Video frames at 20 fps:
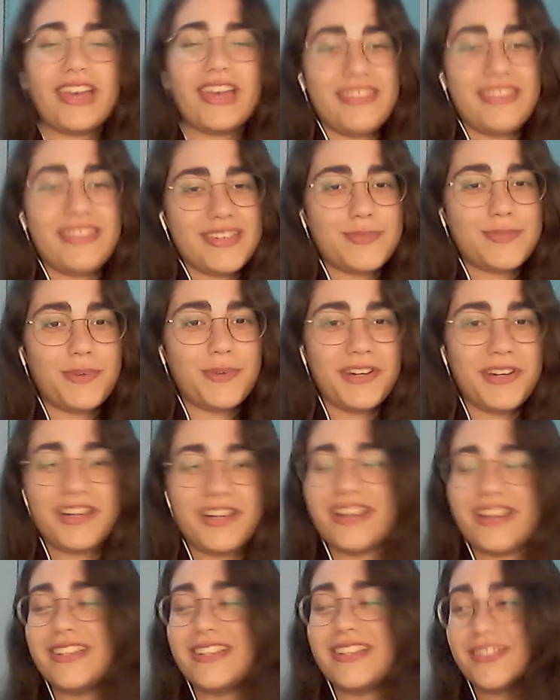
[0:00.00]
Okay, this
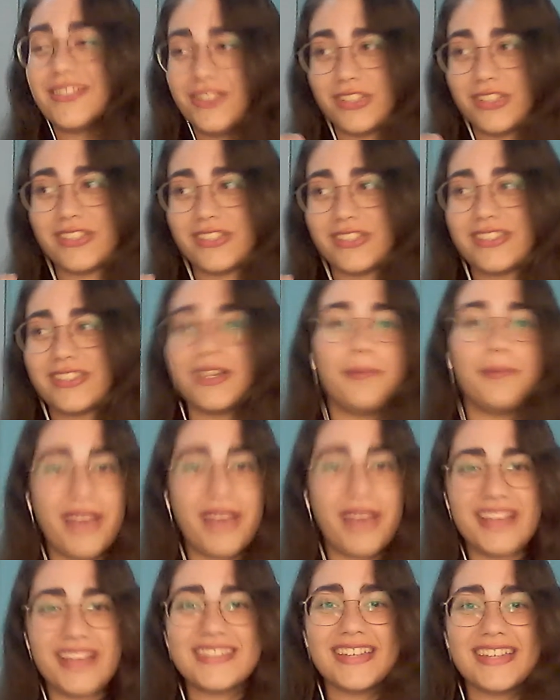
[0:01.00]
part is just
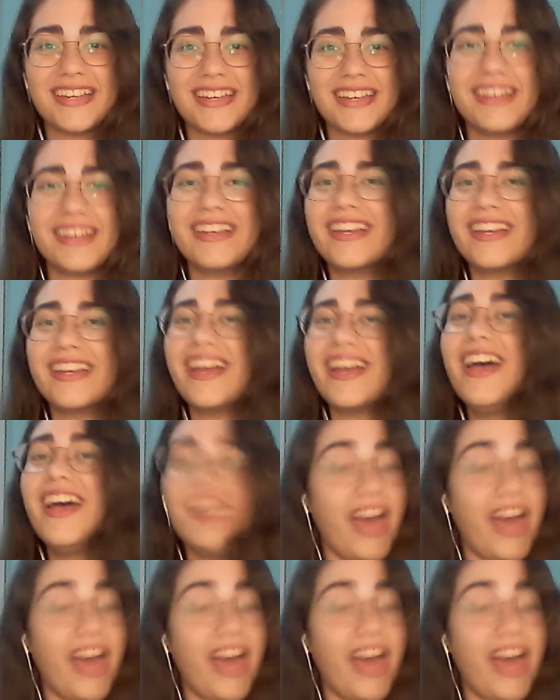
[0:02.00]
amazing.